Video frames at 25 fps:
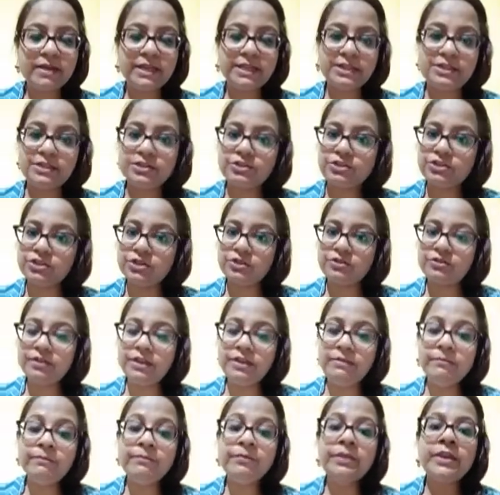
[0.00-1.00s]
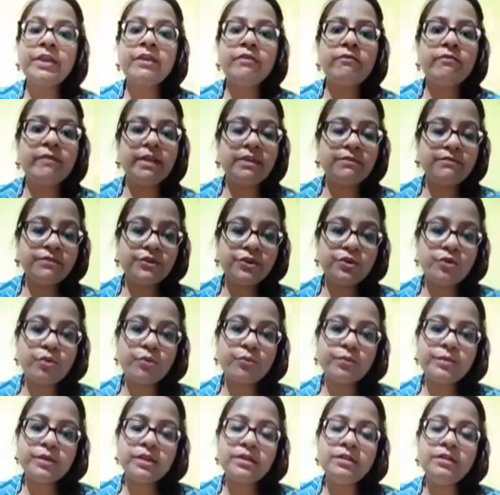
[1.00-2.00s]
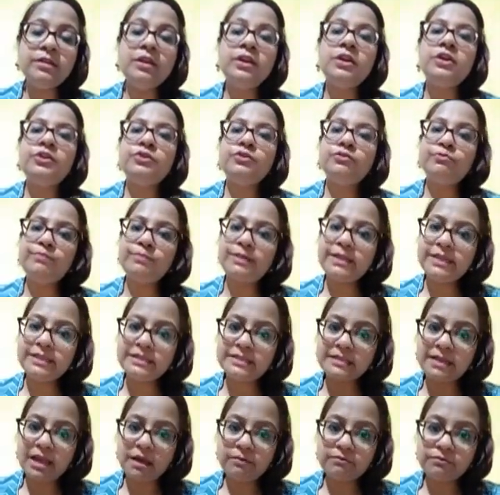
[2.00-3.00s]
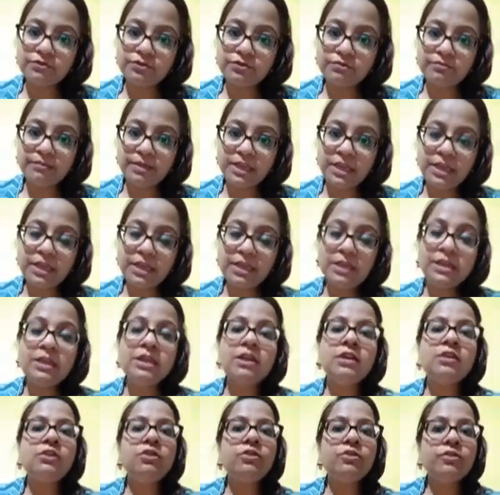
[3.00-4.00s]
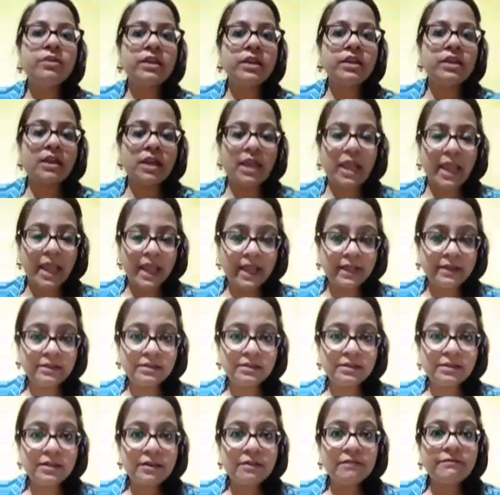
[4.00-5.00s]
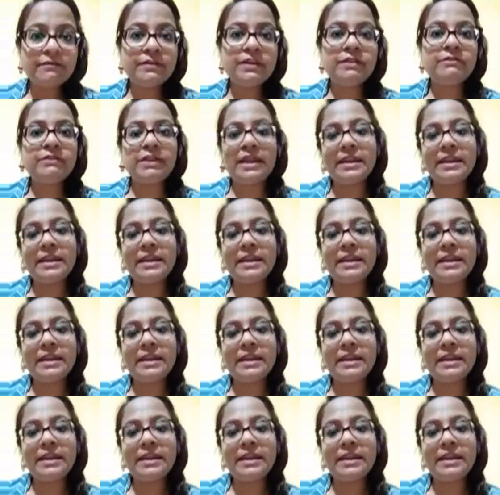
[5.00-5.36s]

dear children, when we open, you please come to me, look, and we